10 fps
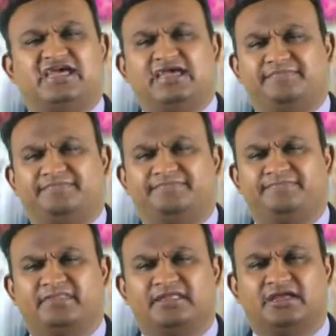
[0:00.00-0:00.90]
name.
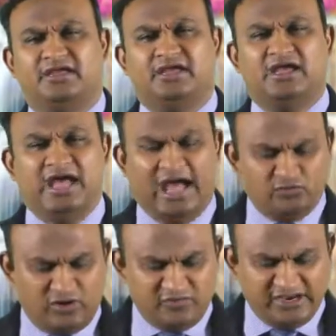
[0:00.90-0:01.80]

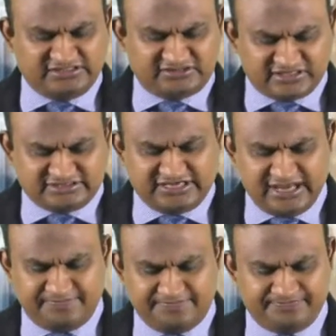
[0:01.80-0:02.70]
And when we trust
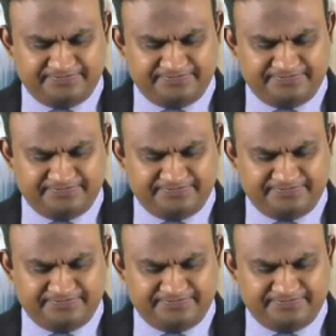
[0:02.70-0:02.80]
him,